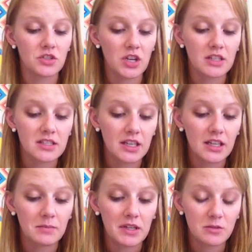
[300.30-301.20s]
Jed,
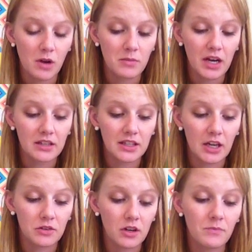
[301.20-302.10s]
taking my spot behind the
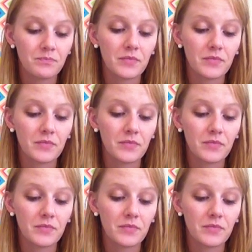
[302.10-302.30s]
counter.